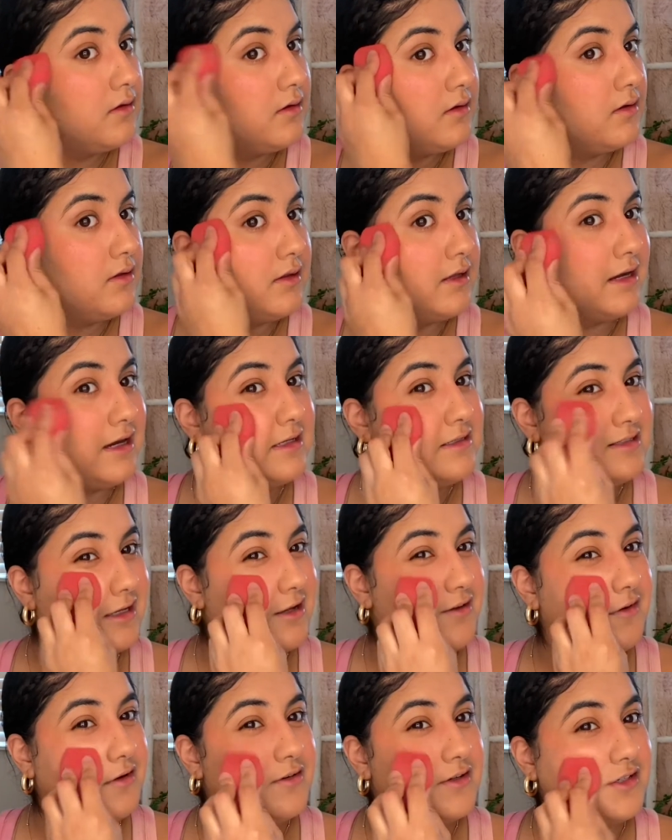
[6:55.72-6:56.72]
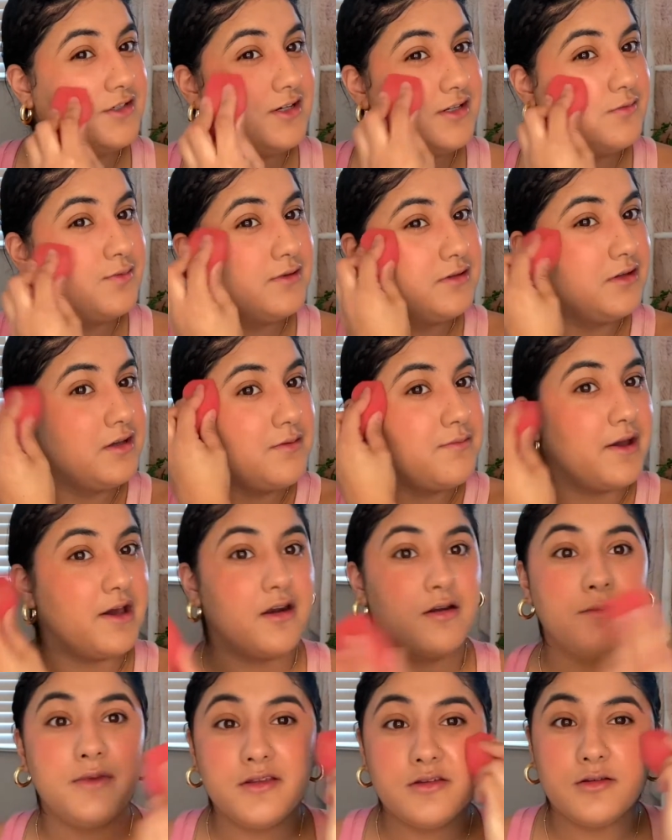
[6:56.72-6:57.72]
Like I said, foundation has been looking bad
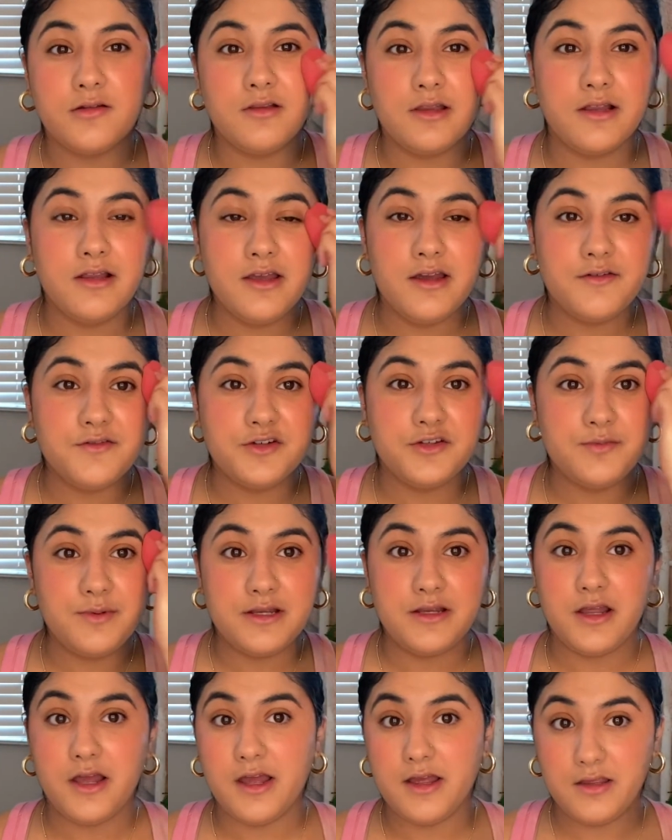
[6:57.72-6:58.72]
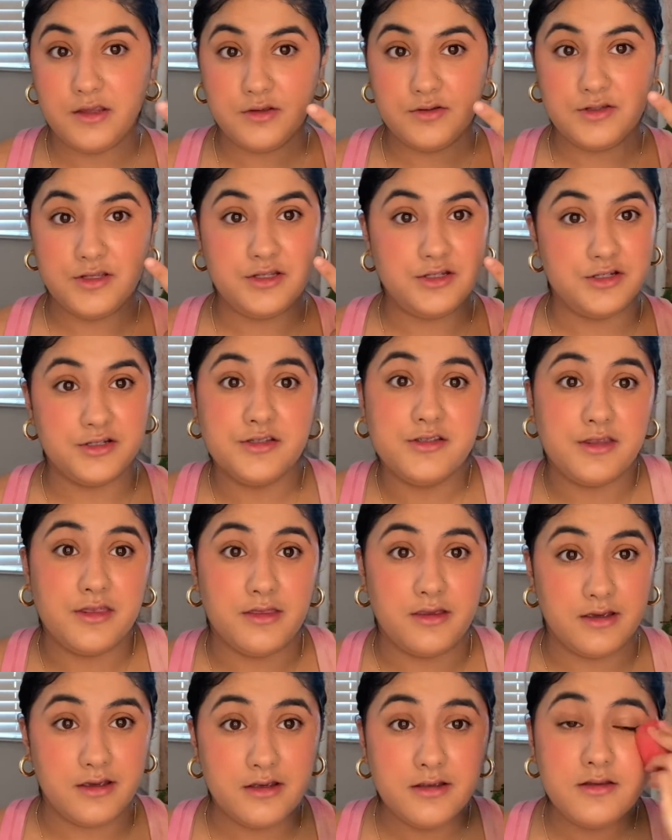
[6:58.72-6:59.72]
on me, so lately I've just been using just
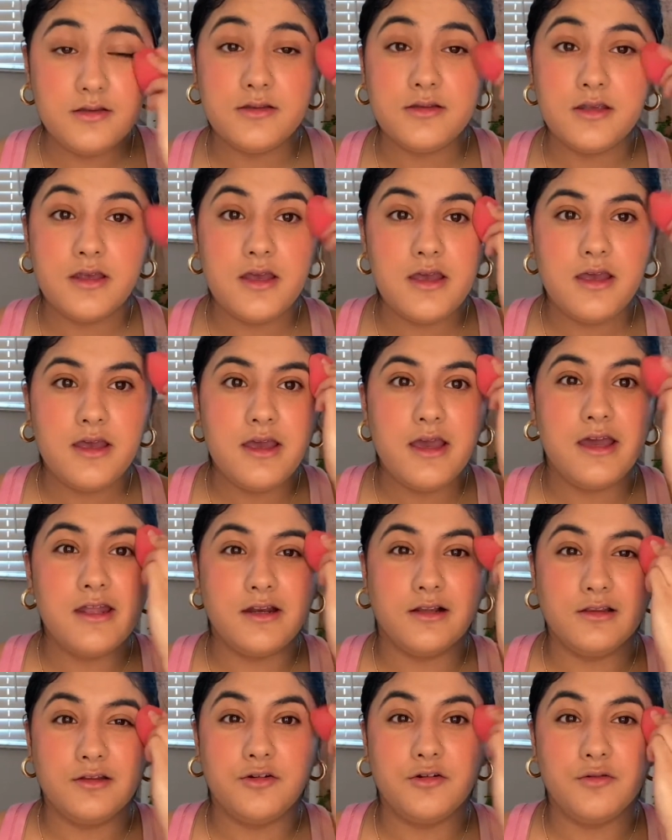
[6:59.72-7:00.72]
this and a little